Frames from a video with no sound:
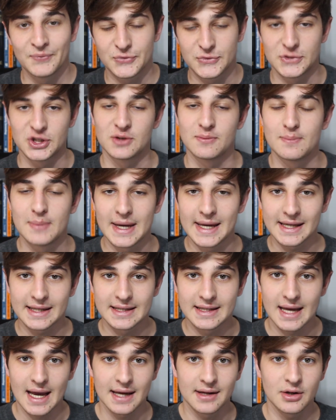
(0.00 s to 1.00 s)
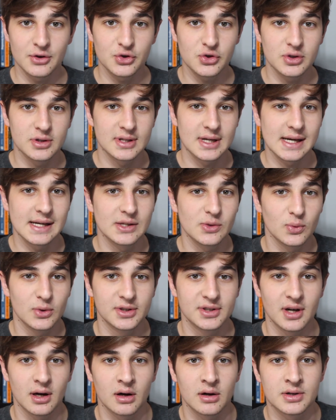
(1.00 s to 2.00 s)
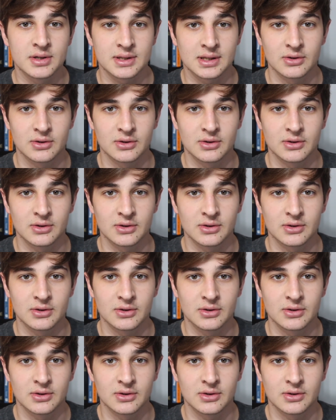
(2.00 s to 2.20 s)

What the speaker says: to make $991